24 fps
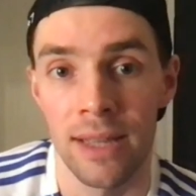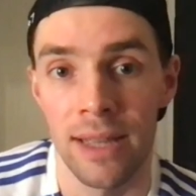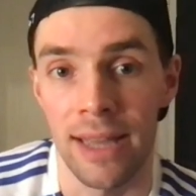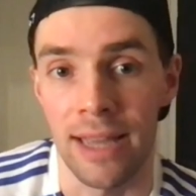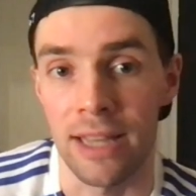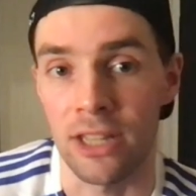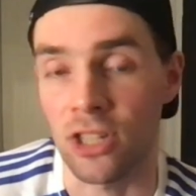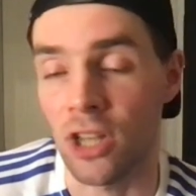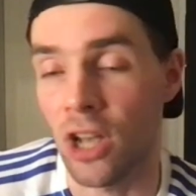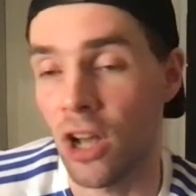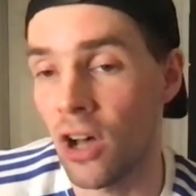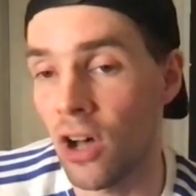
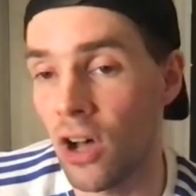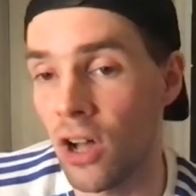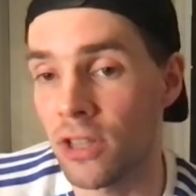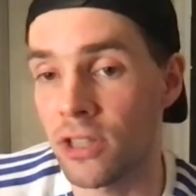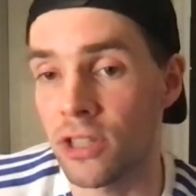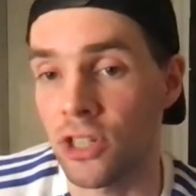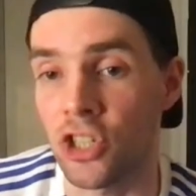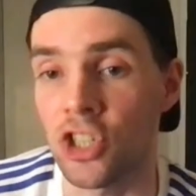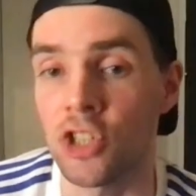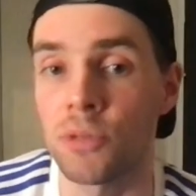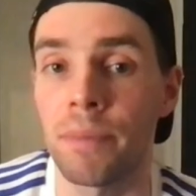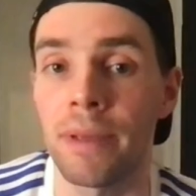It's
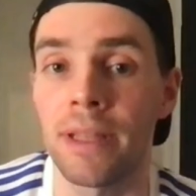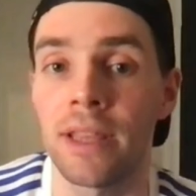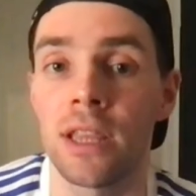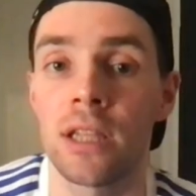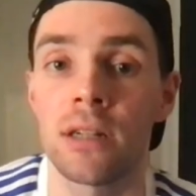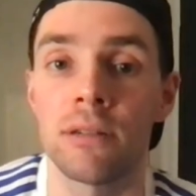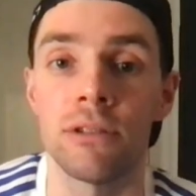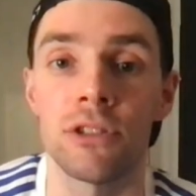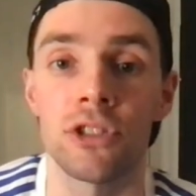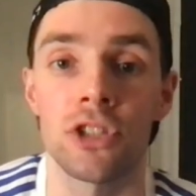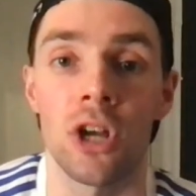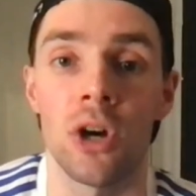hard to spin
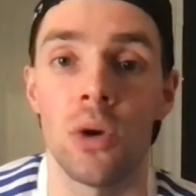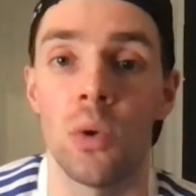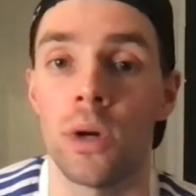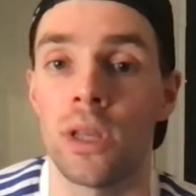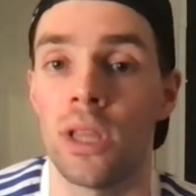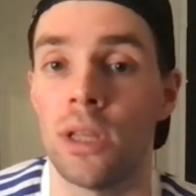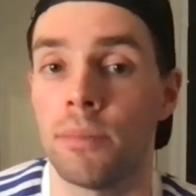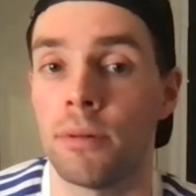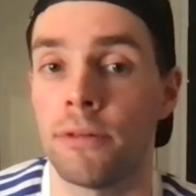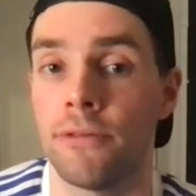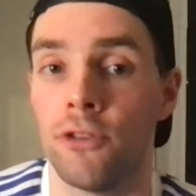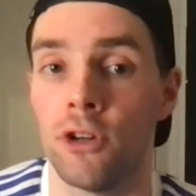the result
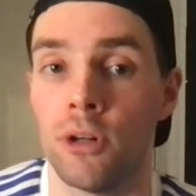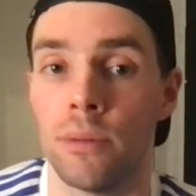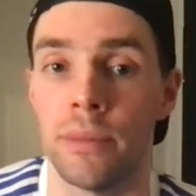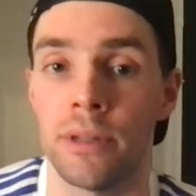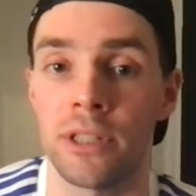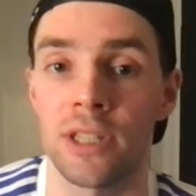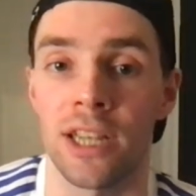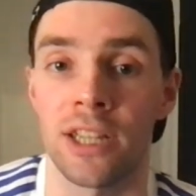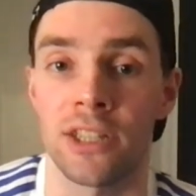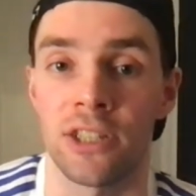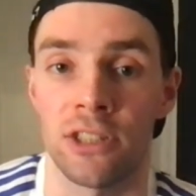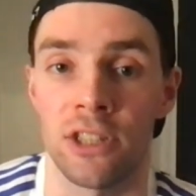and the
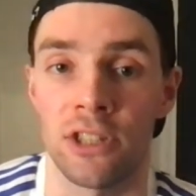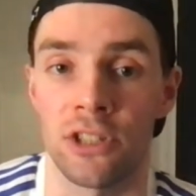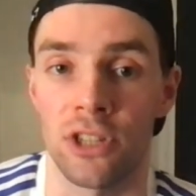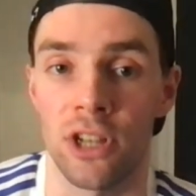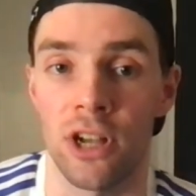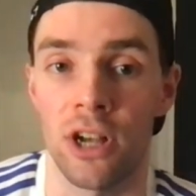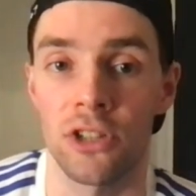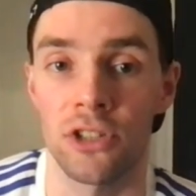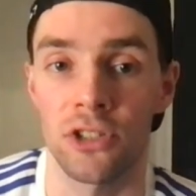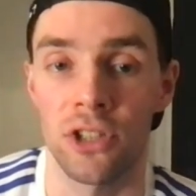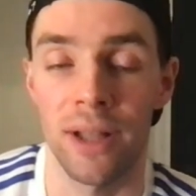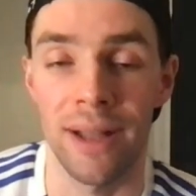performance as a
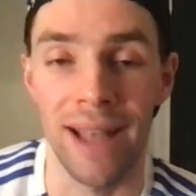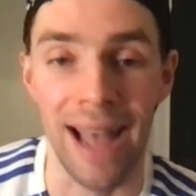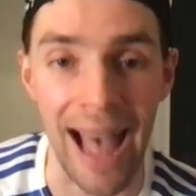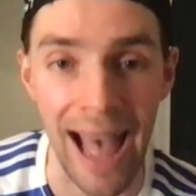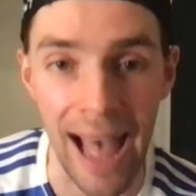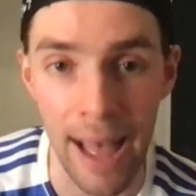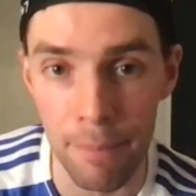disaster.